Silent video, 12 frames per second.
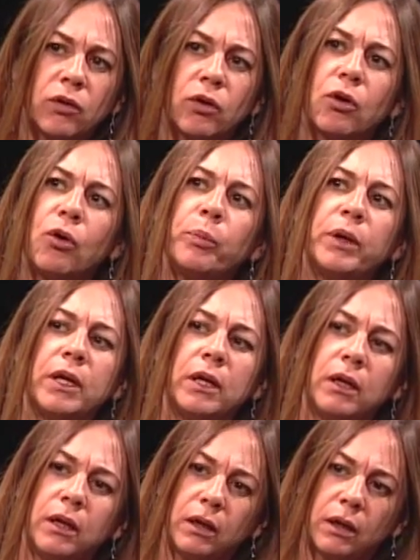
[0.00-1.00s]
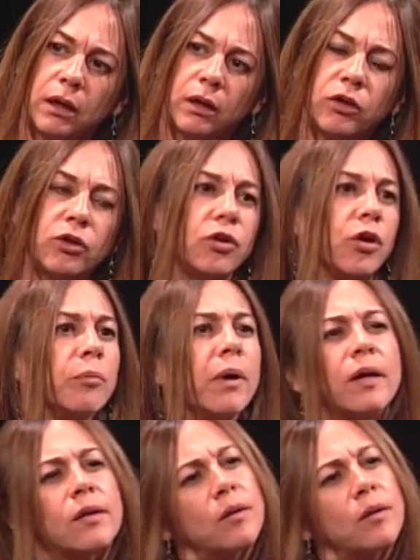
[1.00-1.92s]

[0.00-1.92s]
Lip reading: or opening your mind.